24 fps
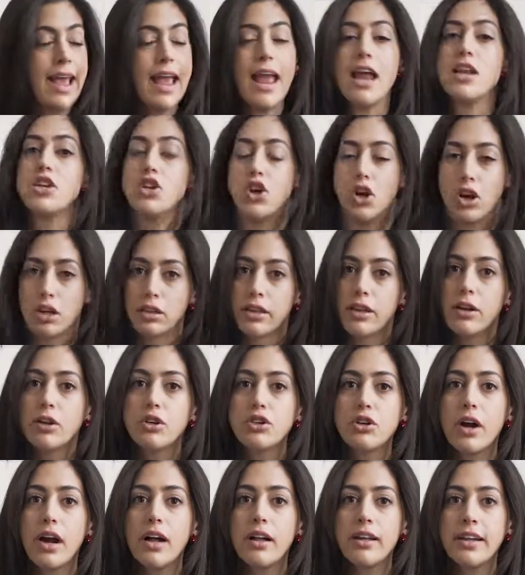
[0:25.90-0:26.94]
It took a little
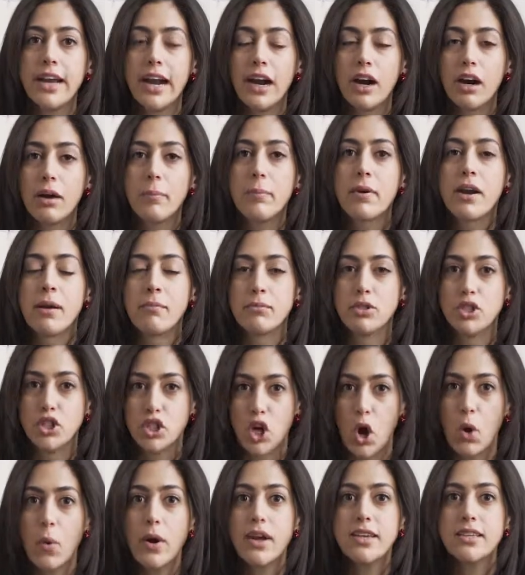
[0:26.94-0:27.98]
trial and error, but I'm
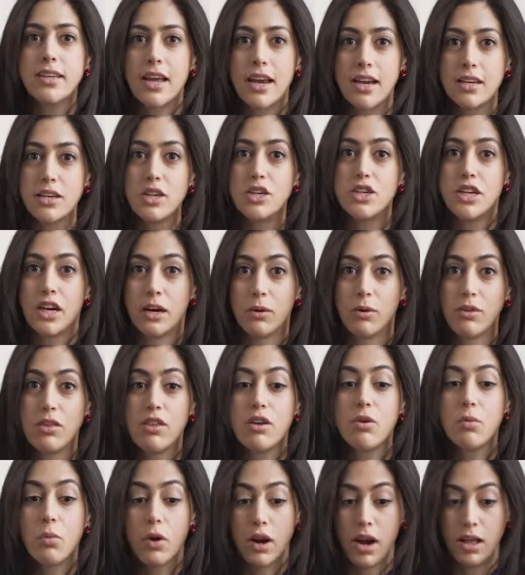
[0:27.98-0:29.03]
so excited to share with
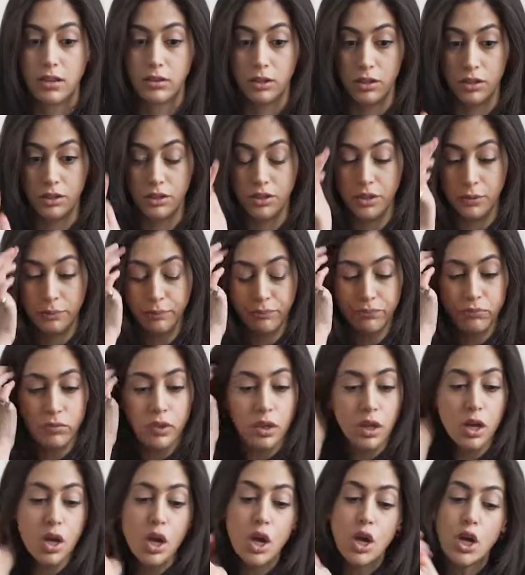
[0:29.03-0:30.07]
you what I learned.
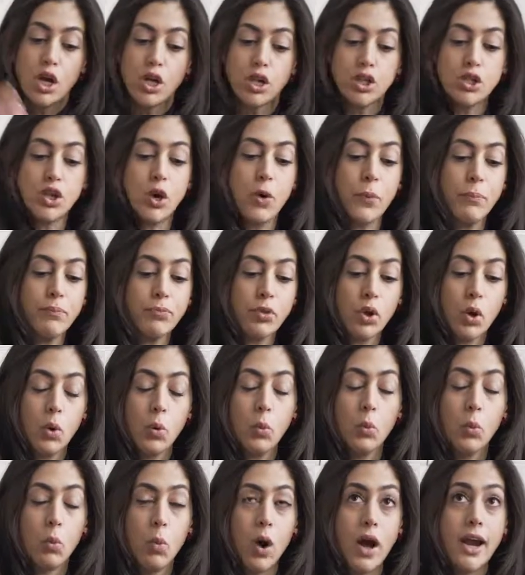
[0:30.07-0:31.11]
So
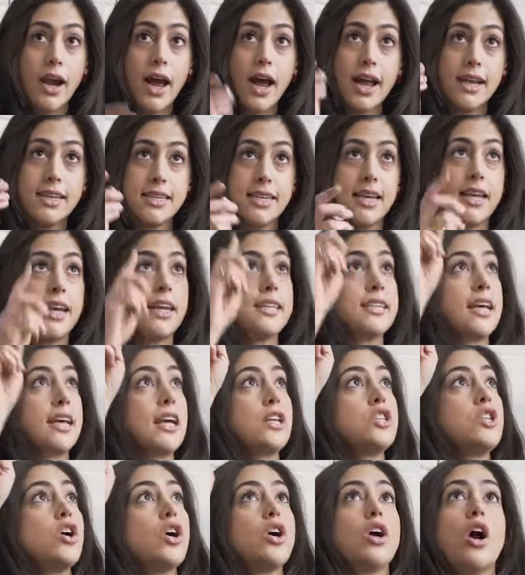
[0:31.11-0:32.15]
what I did is I
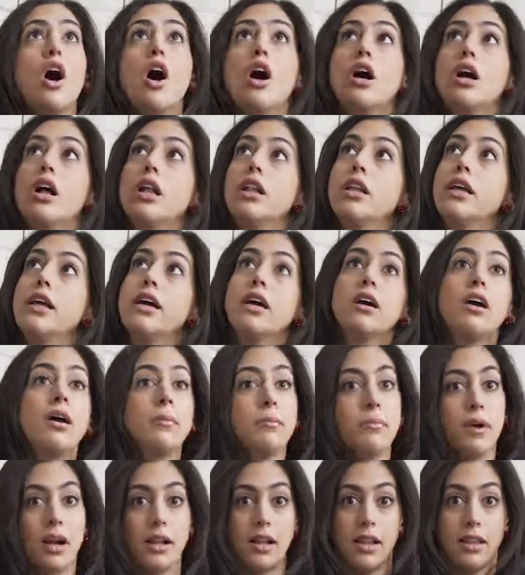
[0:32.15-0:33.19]
took a clear
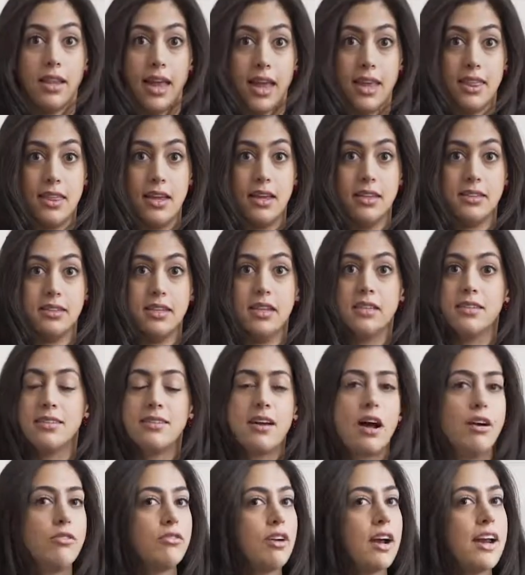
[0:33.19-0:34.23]
umbrella like this. It's
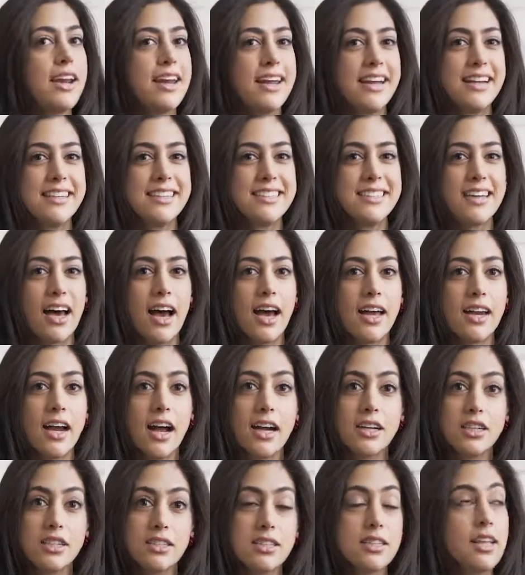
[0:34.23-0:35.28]
not writing inside.
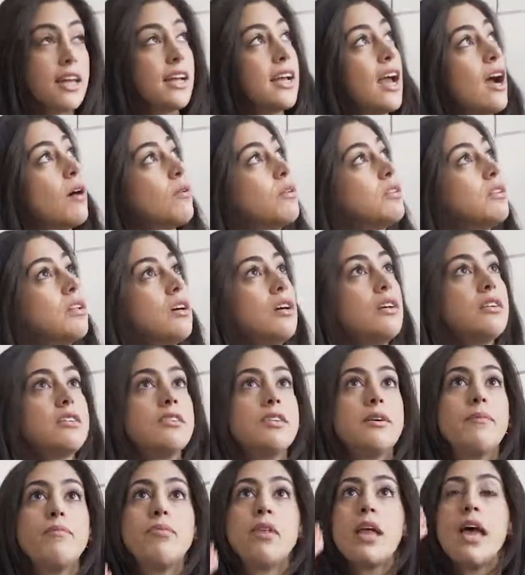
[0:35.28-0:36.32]
I just like how it looks.
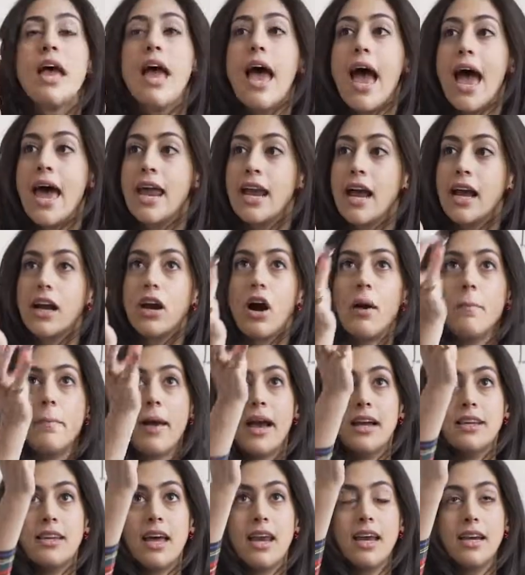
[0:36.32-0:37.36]
And I got
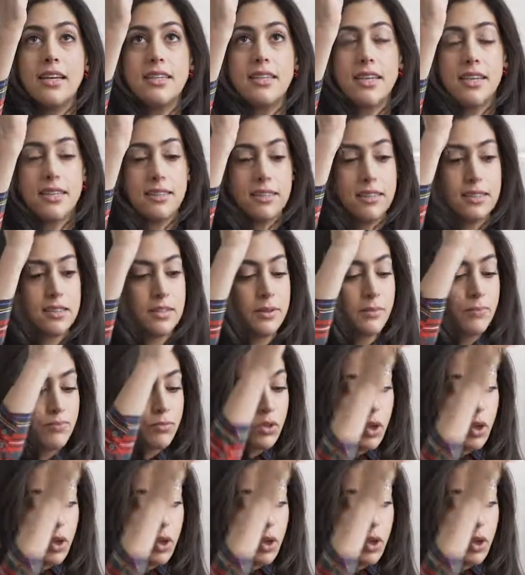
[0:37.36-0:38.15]
magnetic discs.